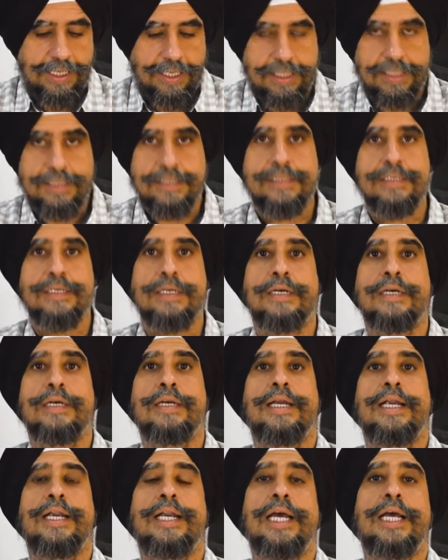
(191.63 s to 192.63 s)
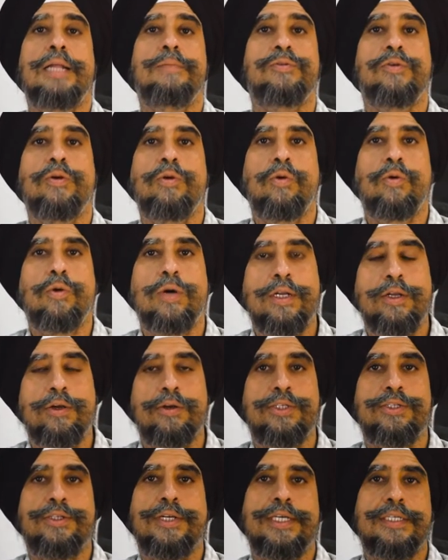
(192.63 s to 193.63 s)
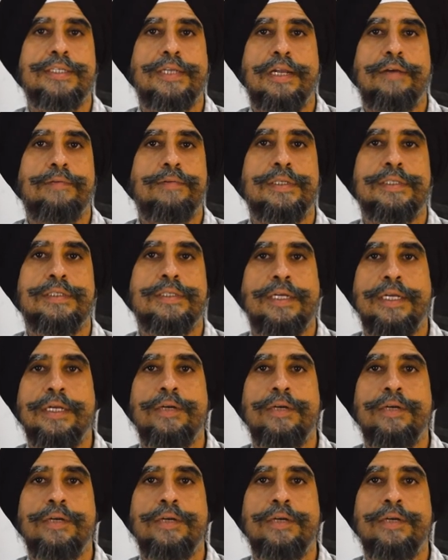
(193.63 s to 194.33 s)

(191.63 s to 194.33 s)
is it helps you lower your stress levels.